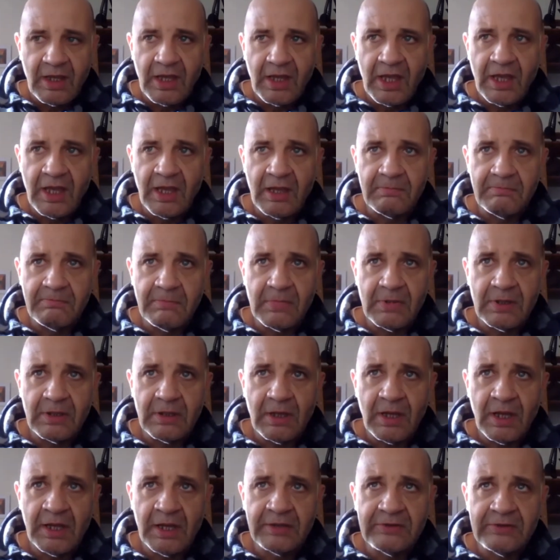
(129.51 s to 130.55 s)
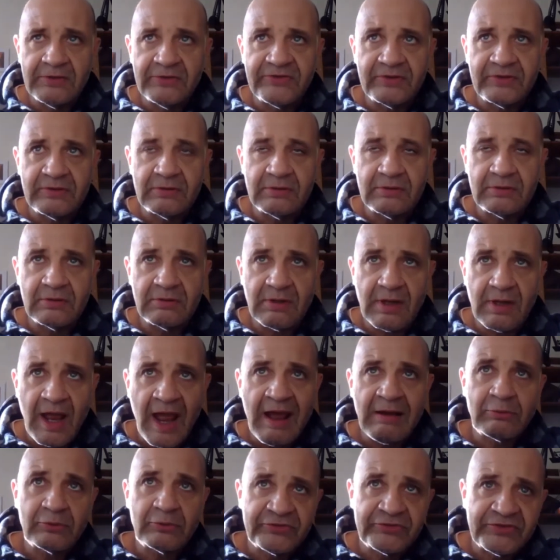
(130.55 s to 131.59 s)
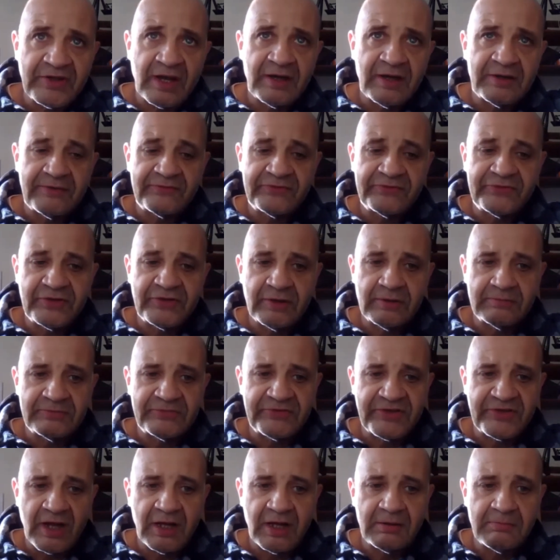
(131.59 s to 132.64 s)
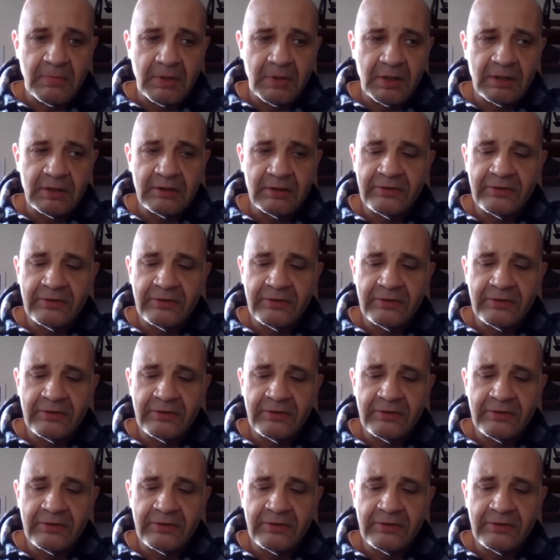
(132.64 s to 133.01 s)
And outside of term time,